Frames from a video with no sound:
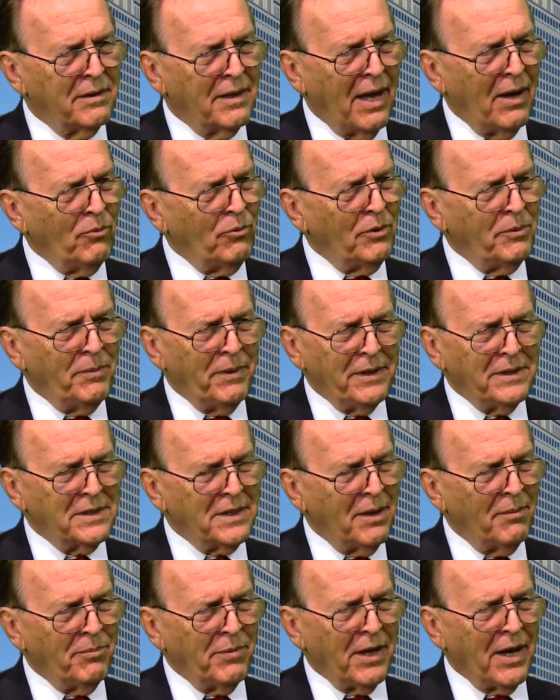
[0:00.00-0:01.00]
That would be
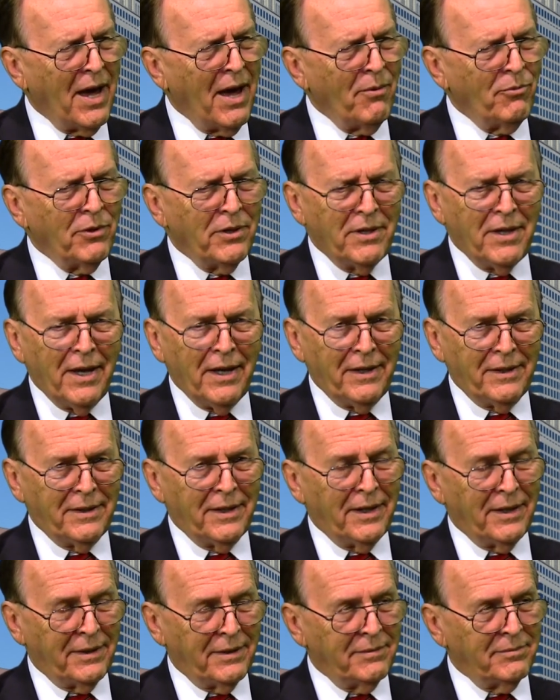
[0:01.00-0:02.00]
something I would think
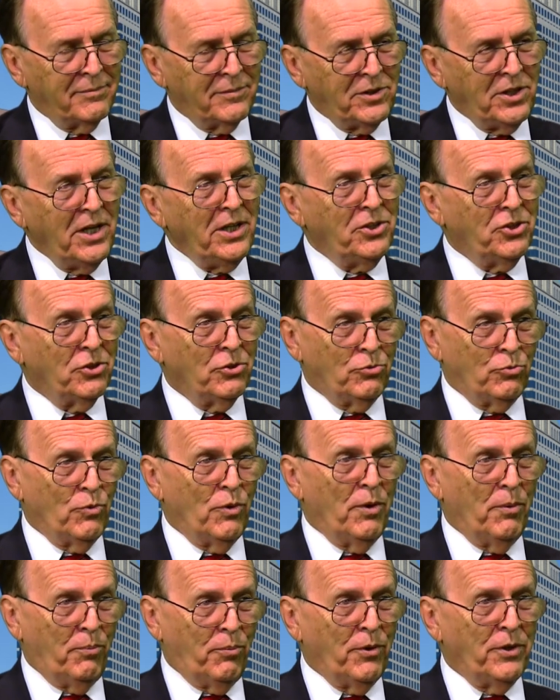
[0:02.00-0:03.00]
that teachers
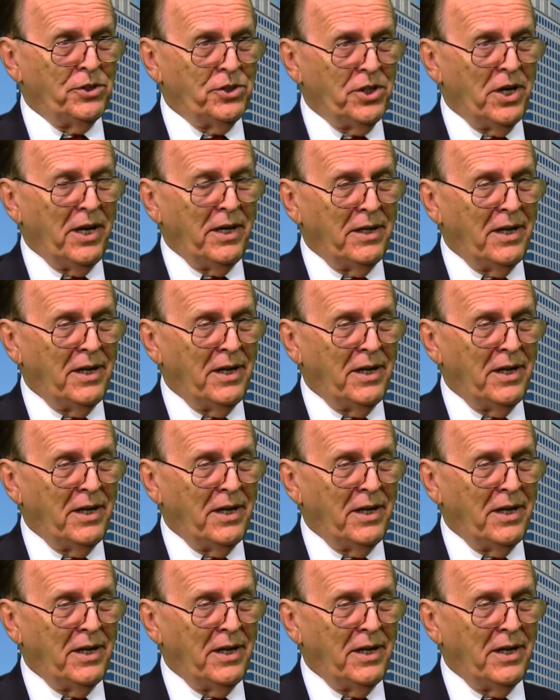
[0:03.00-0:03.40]
would appreciate.